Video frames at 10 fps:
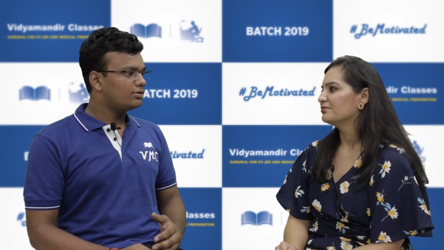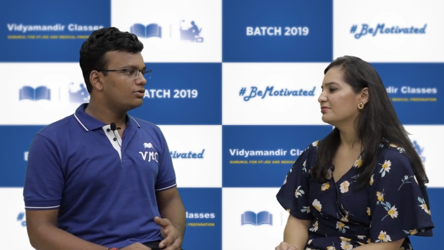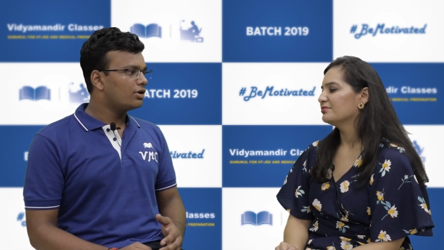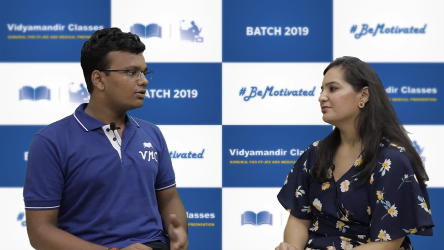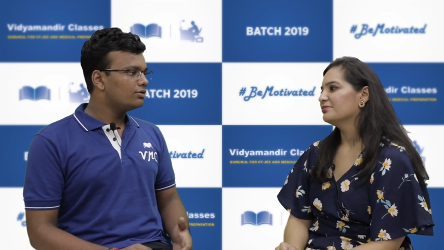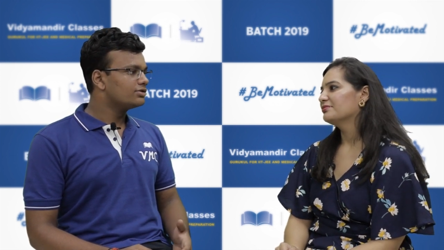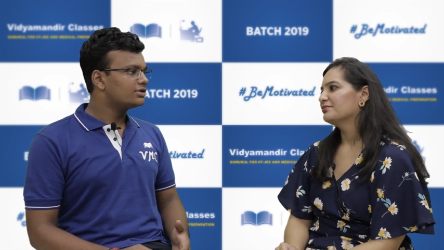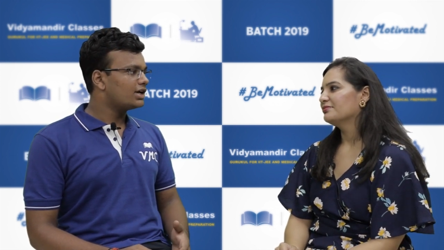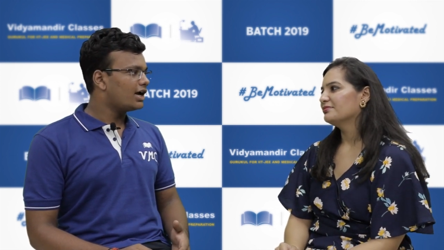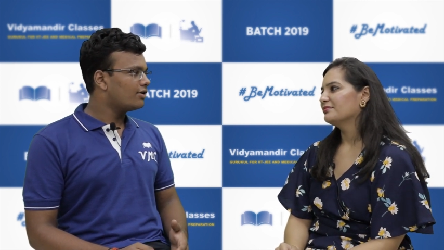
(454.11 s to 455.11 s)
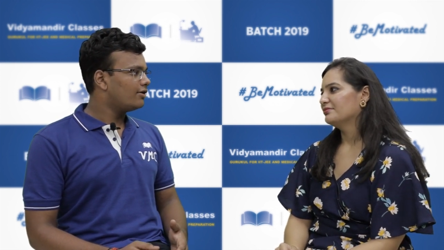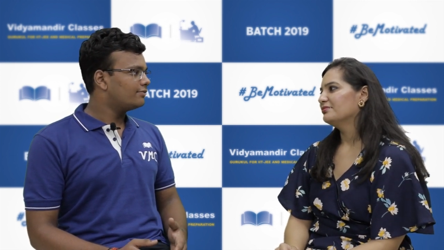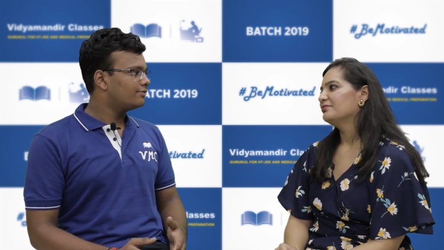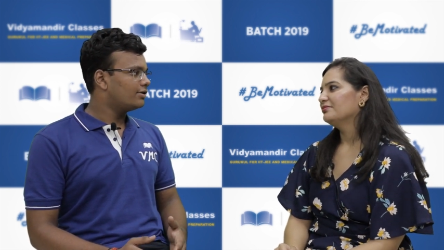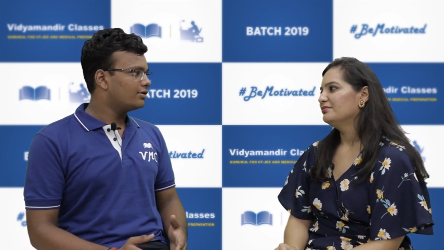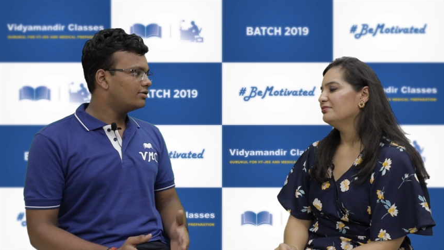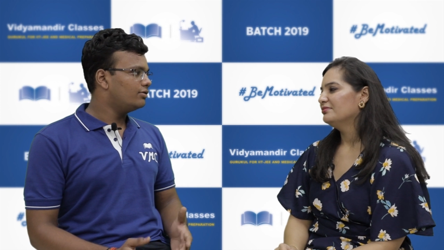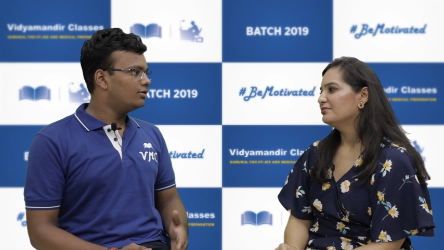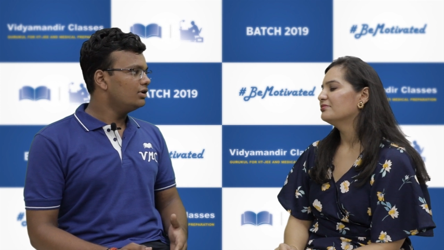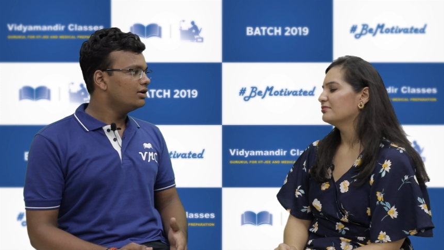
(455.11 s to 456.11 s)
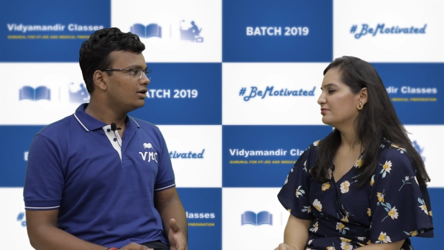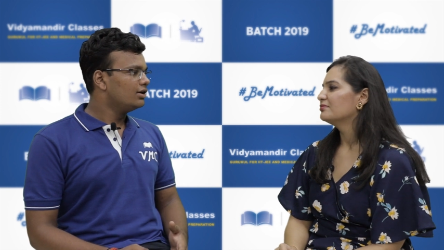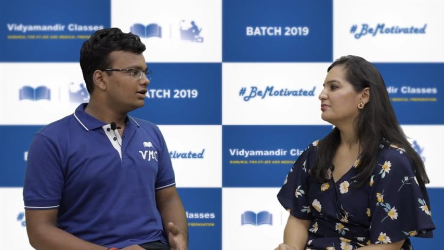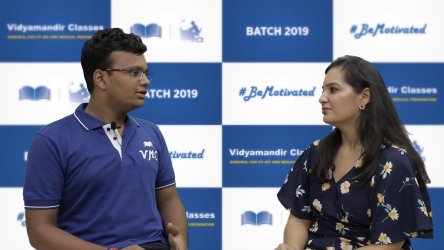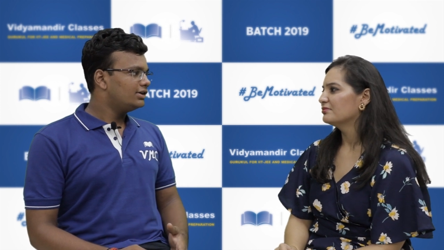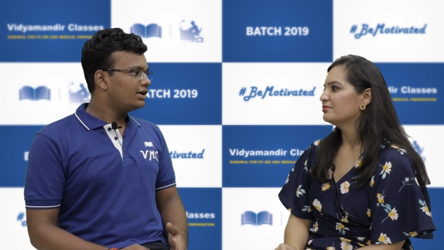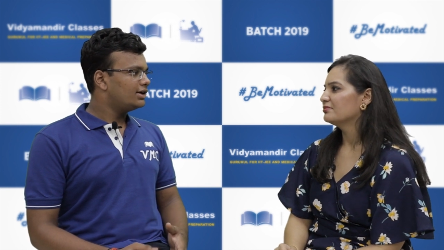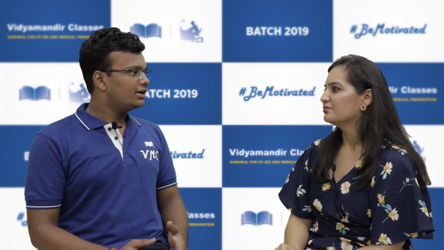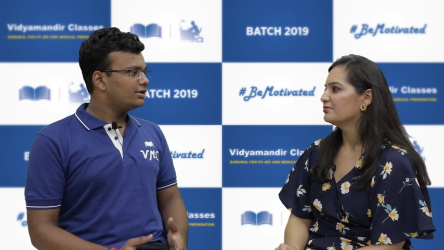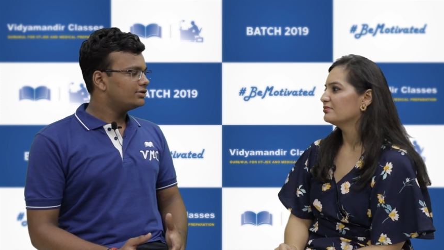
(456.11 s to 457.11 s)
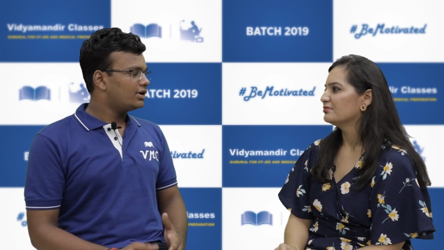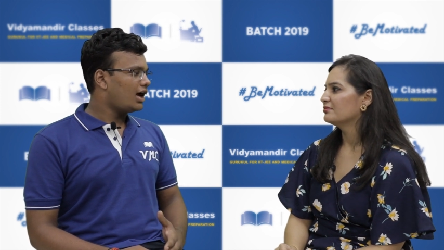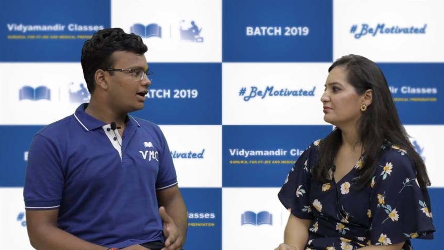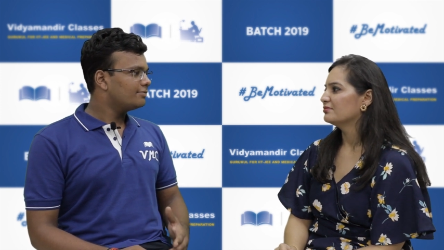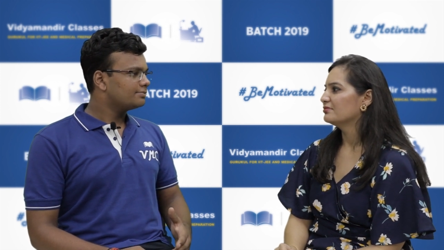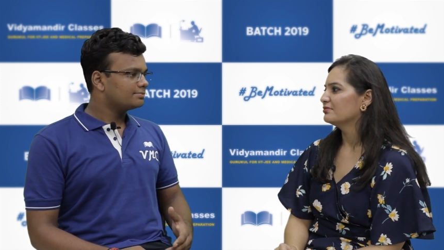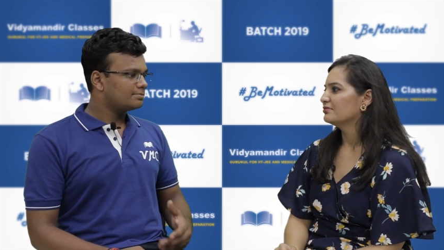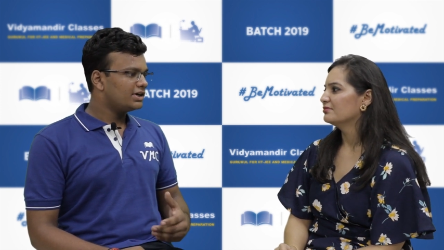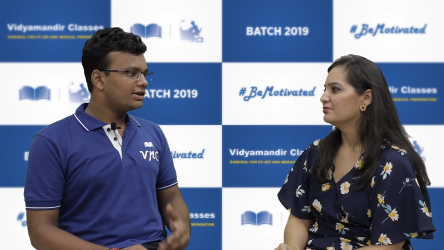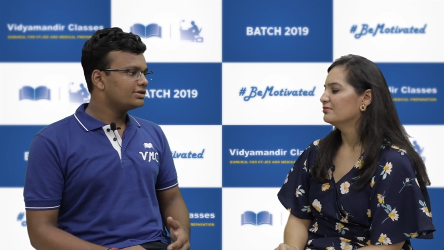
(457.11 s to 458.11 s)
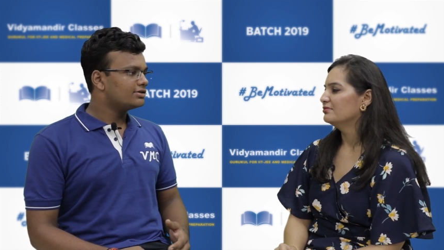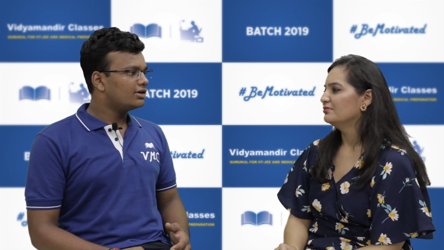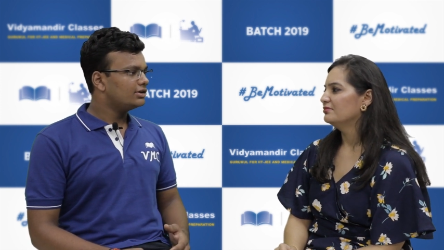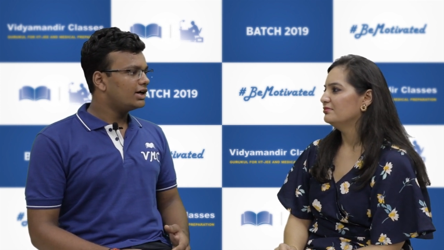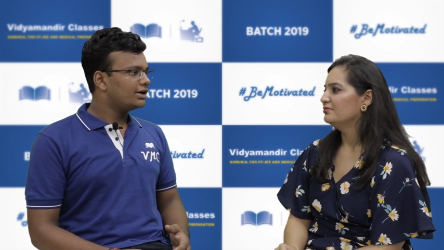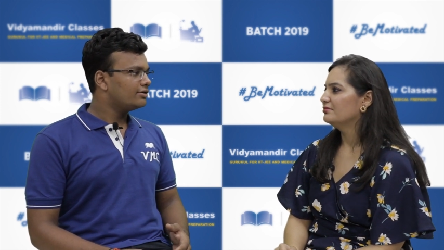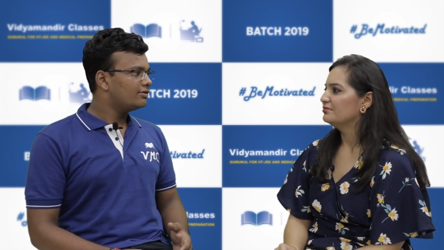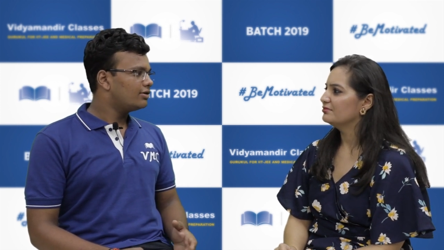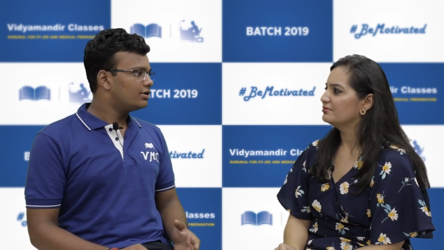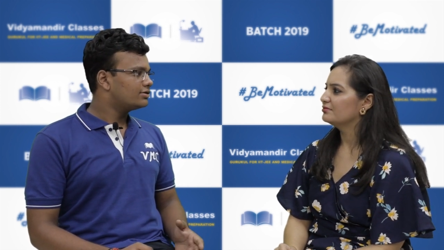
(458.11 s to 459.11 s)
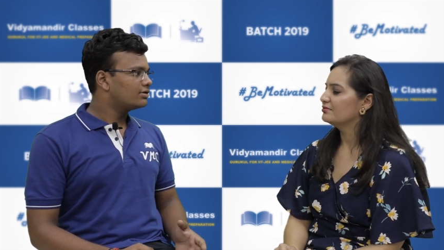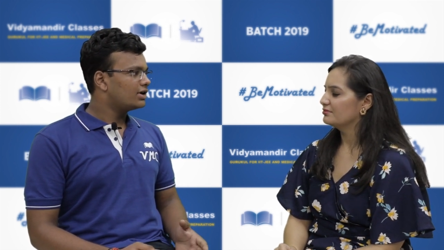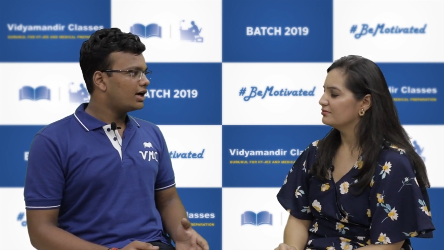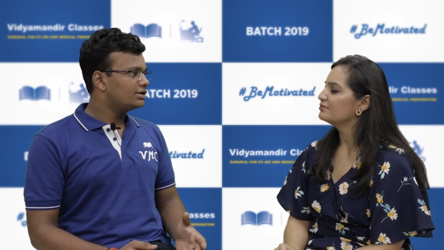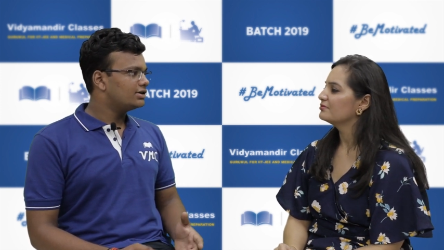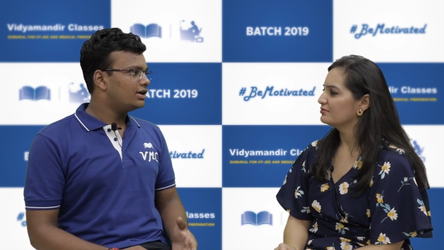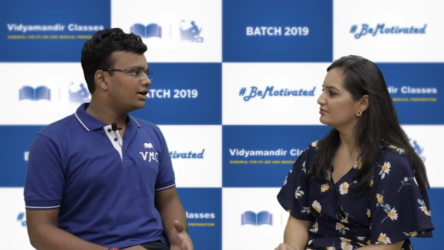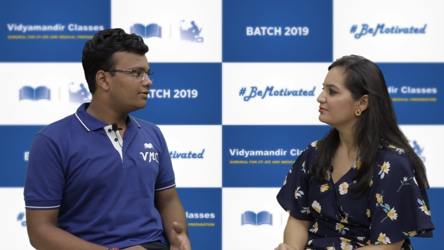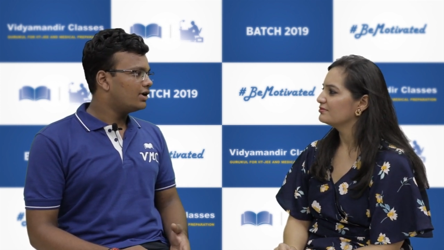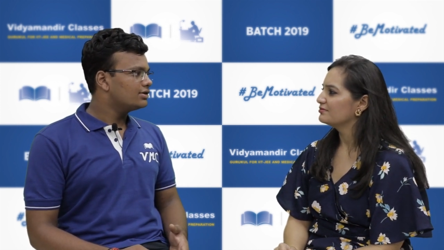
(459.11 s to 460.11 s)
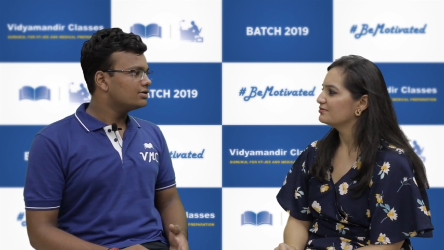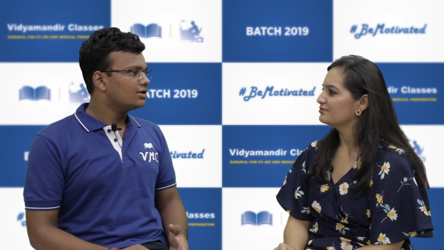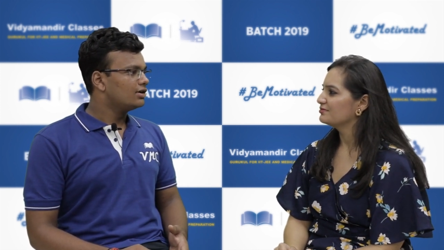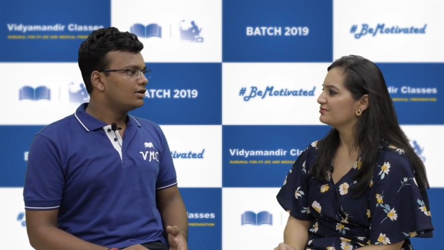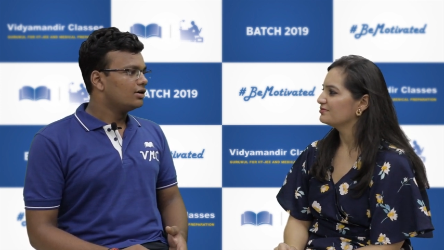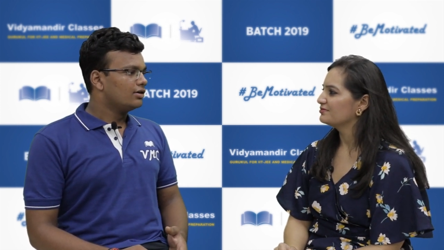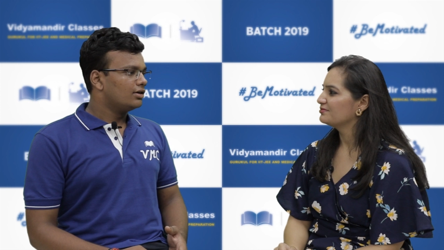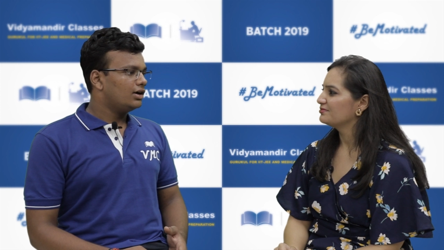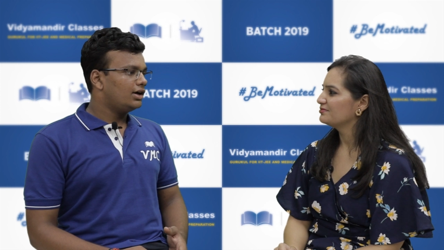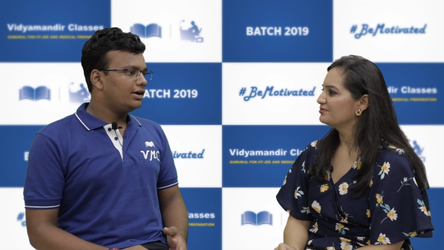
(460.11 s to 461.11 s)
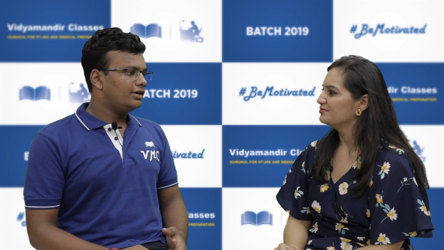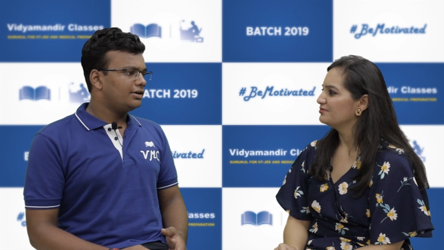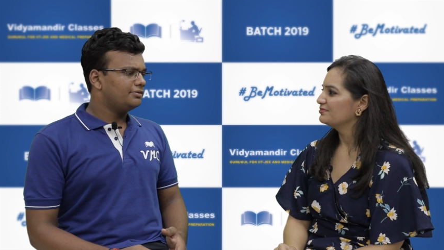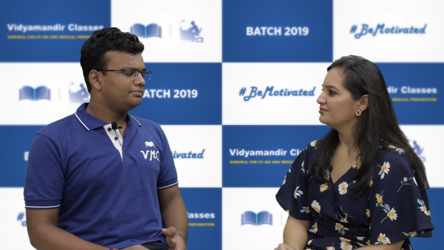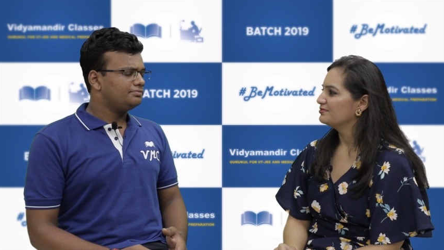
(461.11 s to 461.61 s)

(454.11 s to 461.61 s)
Speaker 1: do not lose track of your goal, then I am pretty sure that you will also crack J E E Advanced. And